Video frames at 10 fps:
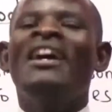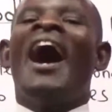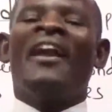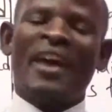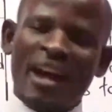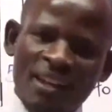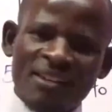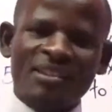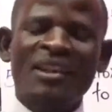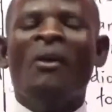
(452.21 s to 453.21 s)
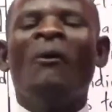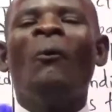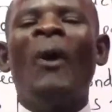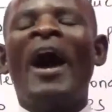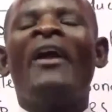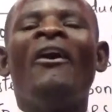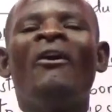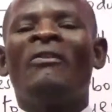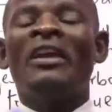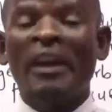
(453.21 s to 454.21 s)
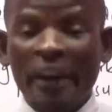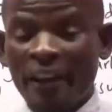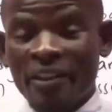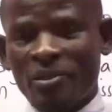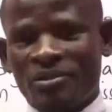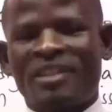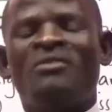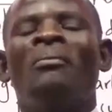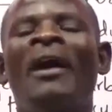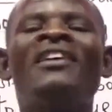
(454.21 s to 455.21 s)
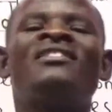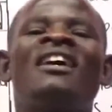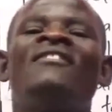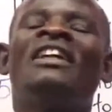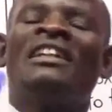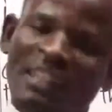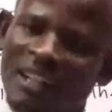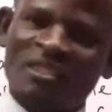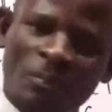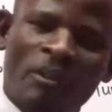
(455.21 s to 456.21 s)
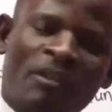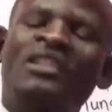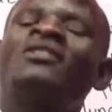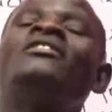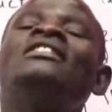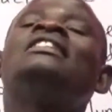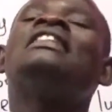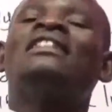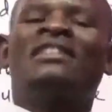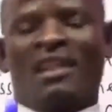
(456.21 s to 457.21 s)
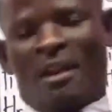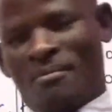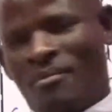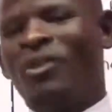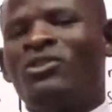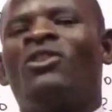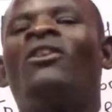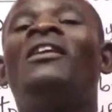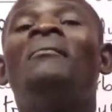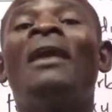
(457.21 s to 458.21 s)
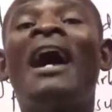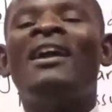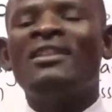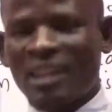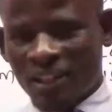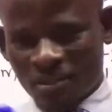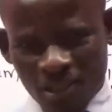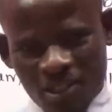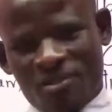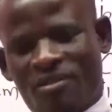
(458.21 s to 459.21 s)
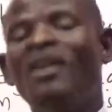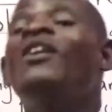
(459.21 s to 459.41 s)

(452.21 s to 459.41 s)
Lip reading: And that is one of the reasons that we must have the transportation system, also called the blood circulation,